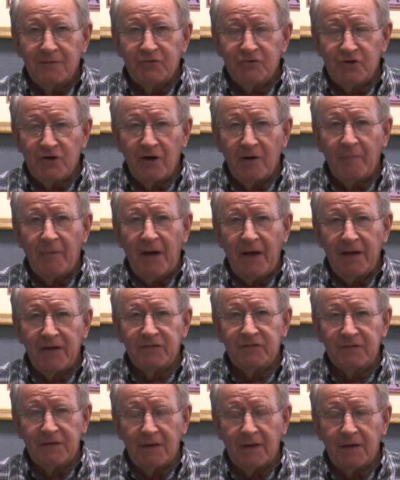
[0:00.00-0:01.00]
Jeremiah
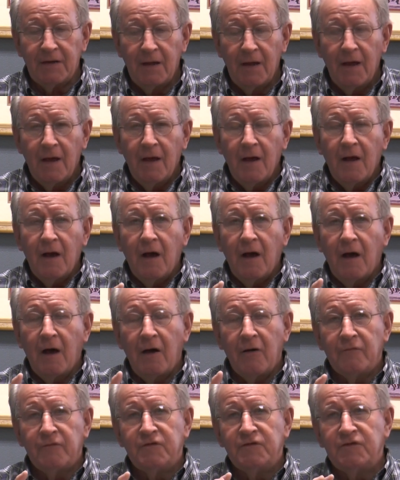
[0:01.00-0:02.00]
said,
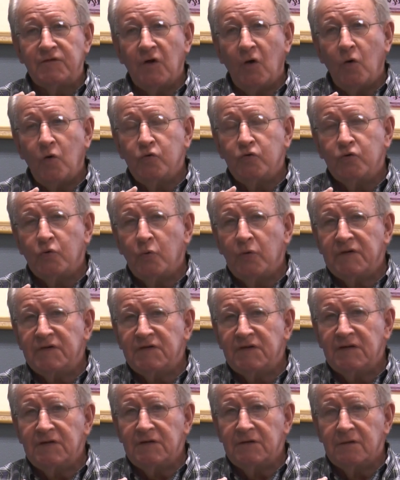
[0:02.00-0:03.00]
of so
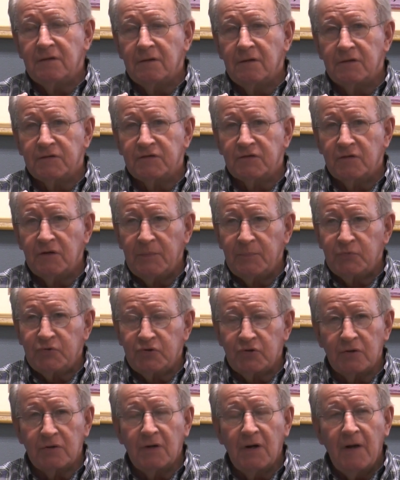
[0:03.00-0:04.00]
twisting the
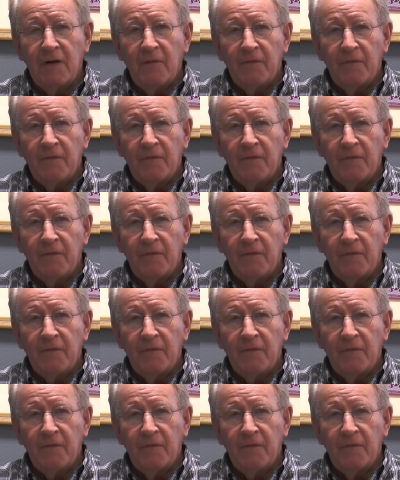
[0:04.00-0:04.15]
Scripture